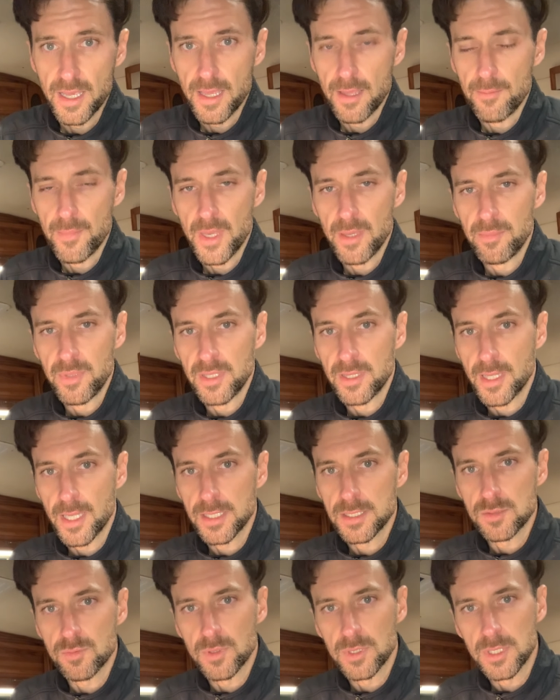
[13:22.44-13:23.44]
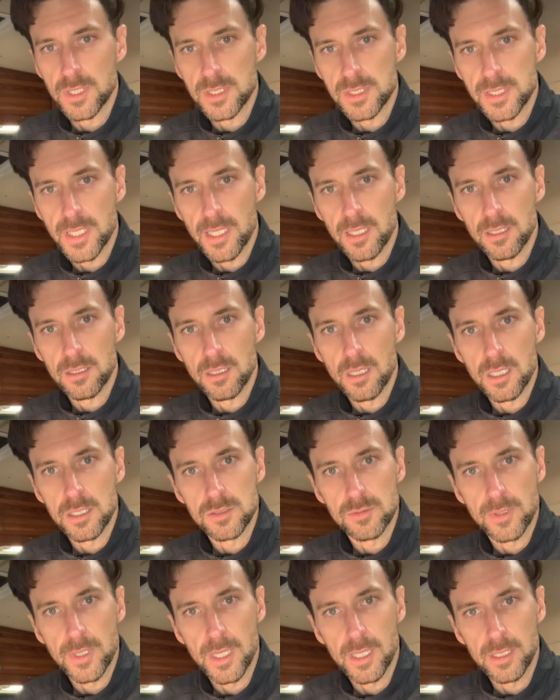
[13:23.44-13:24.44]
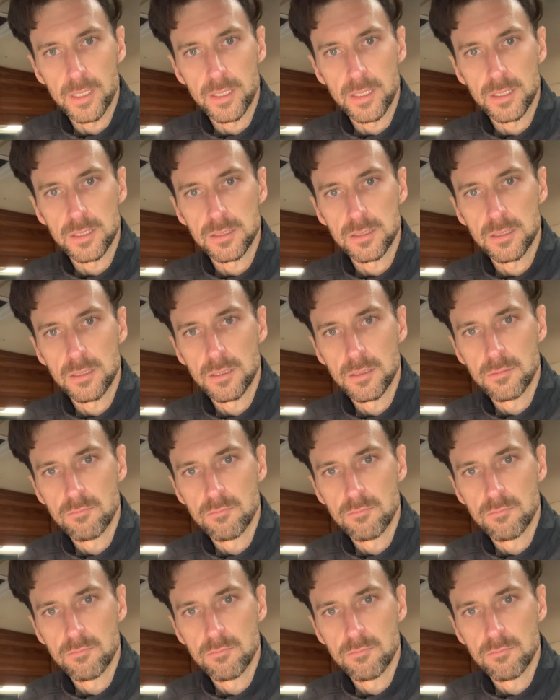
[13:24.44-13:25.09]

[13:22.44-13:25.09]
Maybe that's what the Santa Claus rally is.